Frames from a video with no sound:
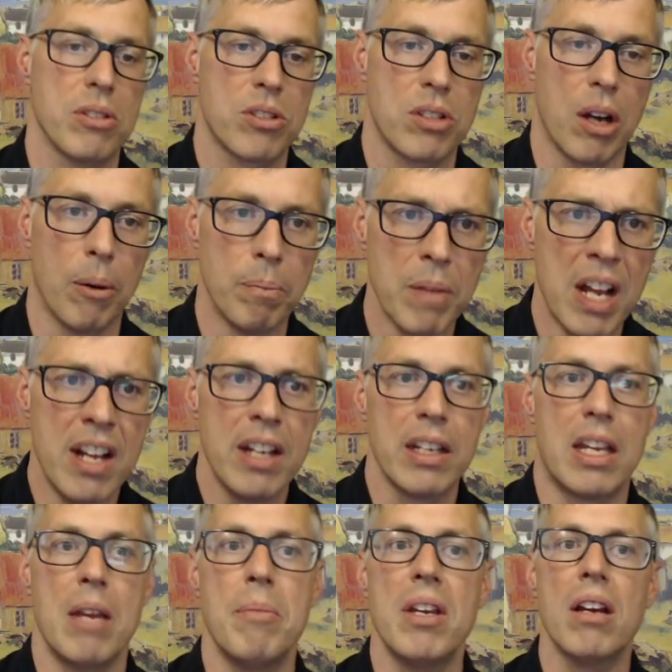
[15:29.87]
So
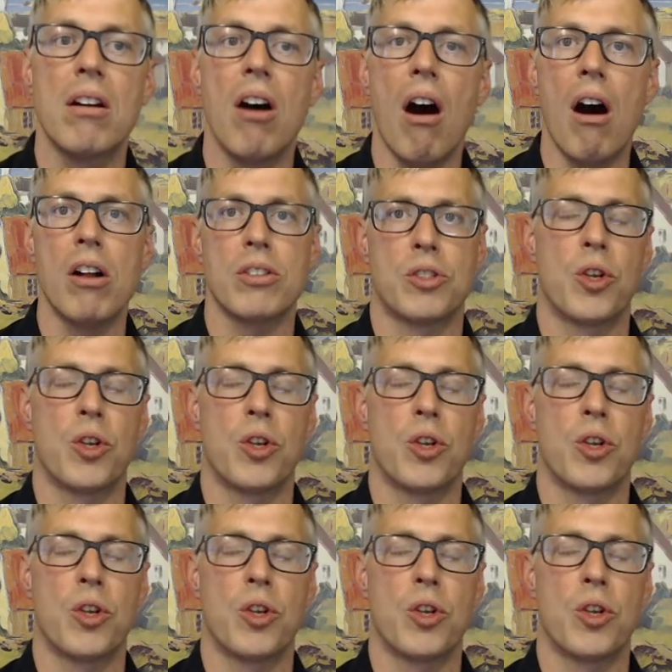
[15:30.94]
give me a call,